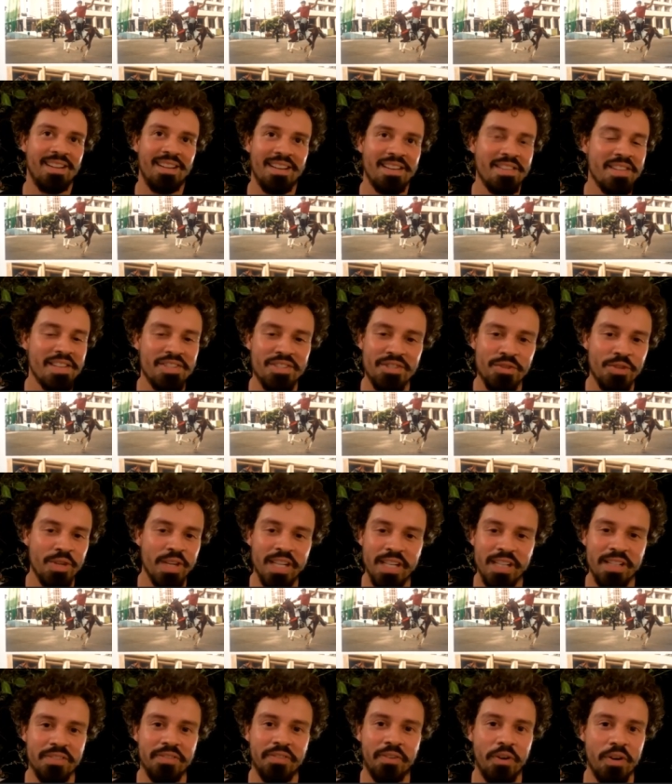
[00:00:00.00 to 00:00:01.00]
this
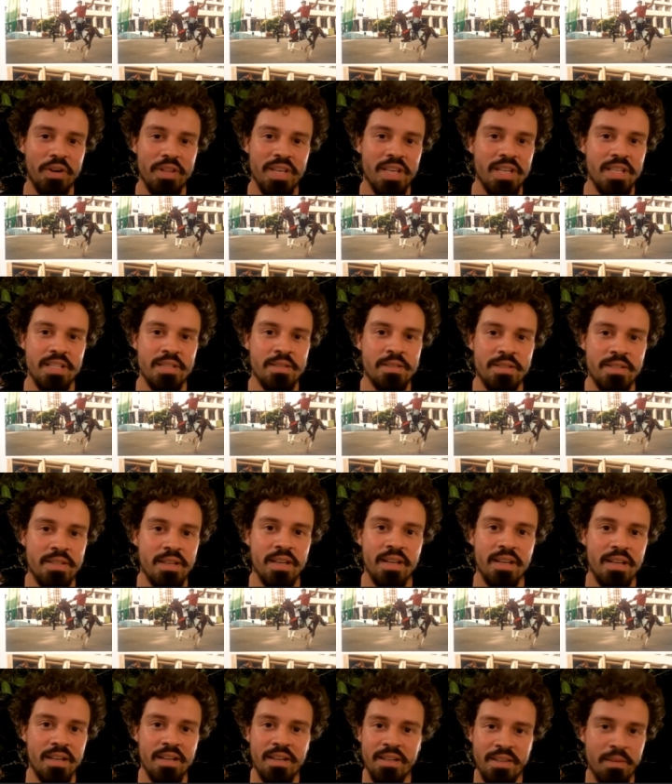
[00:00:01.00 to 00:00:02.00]
trigger for these
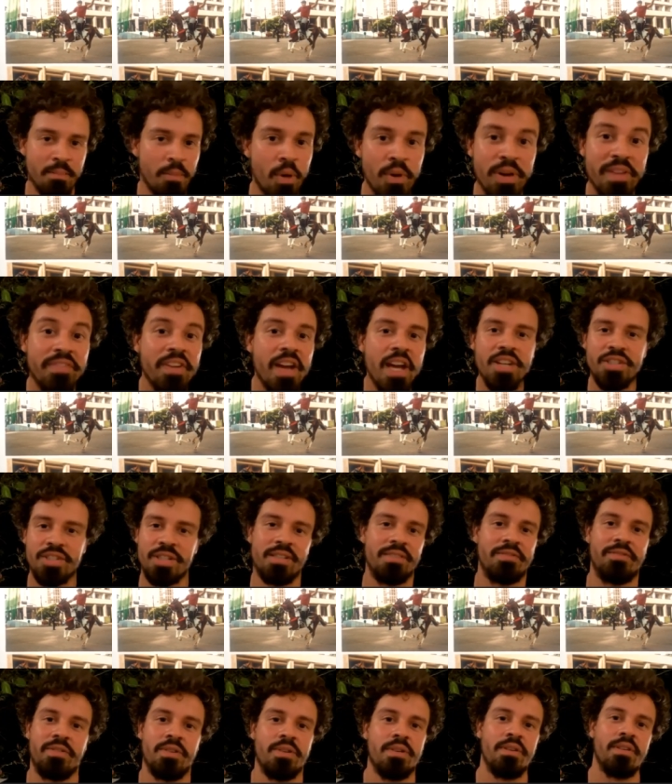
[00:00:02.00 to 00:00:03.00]
the motivation
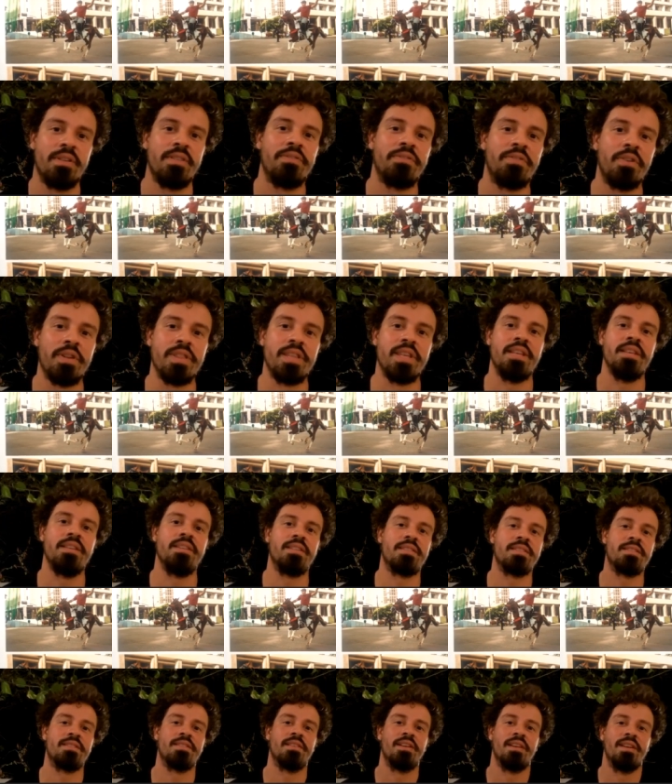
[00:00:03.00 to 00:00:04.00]
for
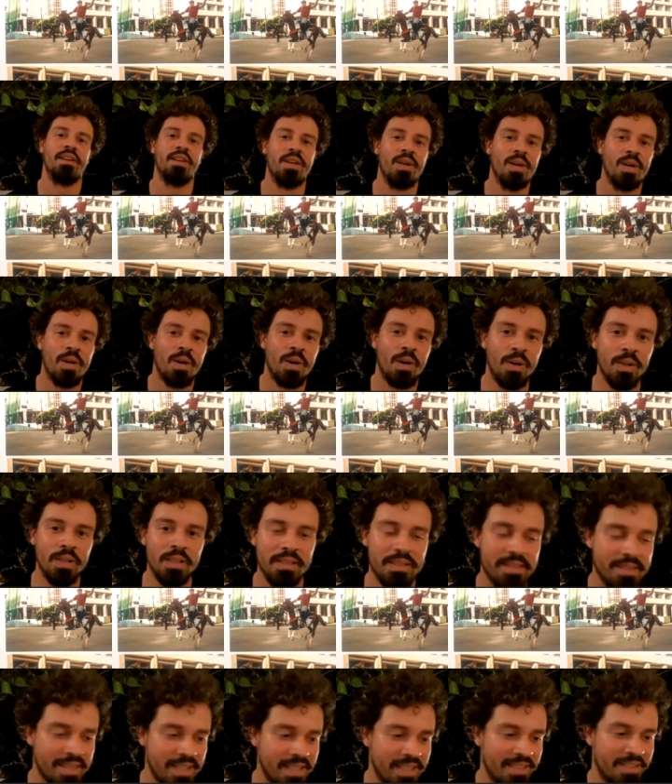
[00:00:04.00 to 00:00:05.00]
this whole
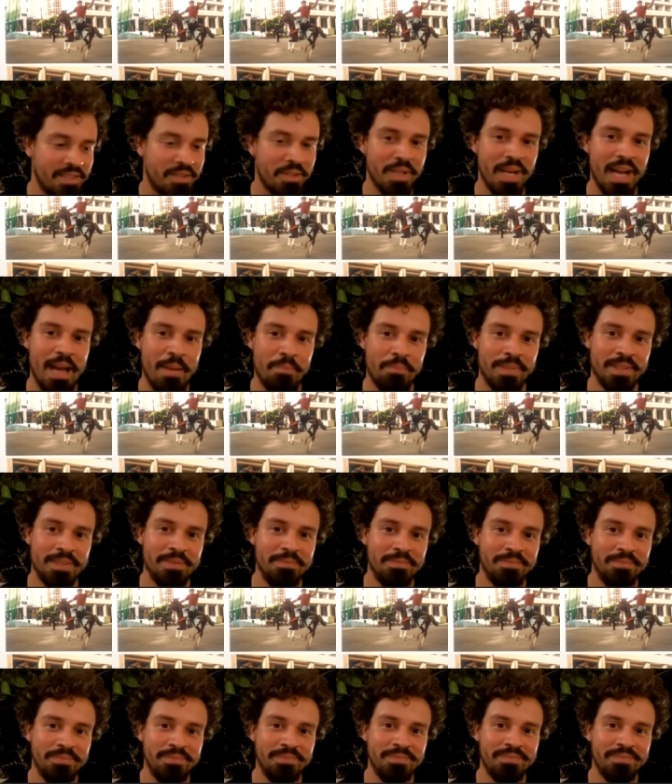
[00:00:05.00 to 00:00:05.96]
thing to happen.